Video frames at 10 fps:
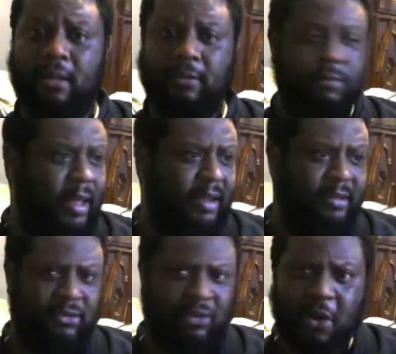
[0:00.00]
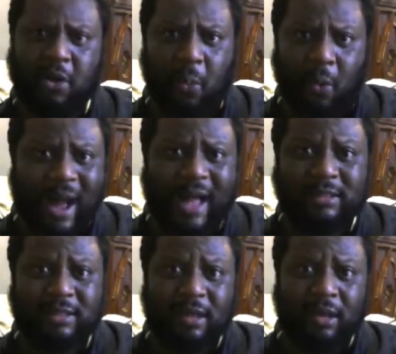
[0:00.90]
like 30
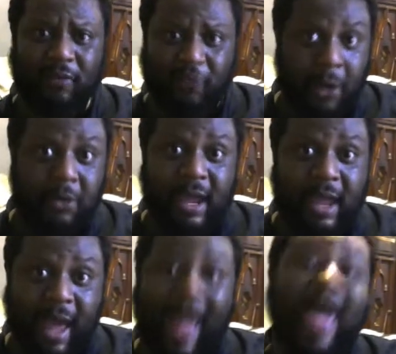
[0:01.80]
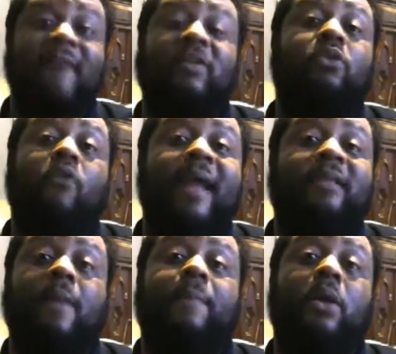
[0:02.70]
watts. 30? I have it cranked
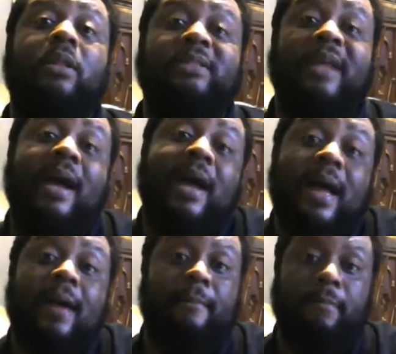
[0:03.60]
up all the time.